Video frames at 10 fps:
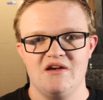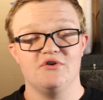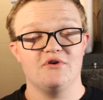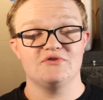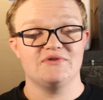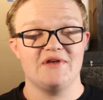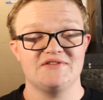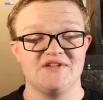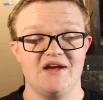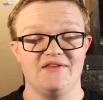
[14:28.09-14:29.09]
So it goes
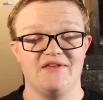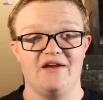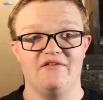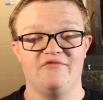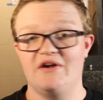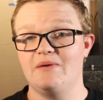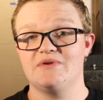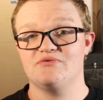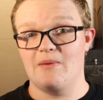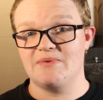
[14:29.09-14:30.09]
without saying that
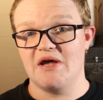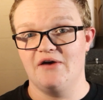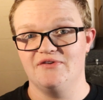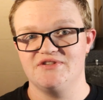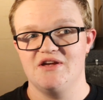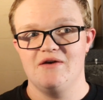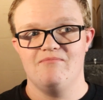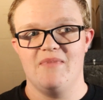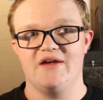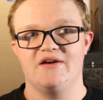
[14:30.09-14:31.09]
venomous reptiles
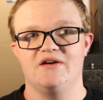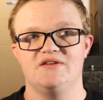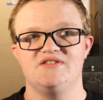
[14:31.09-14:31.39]
make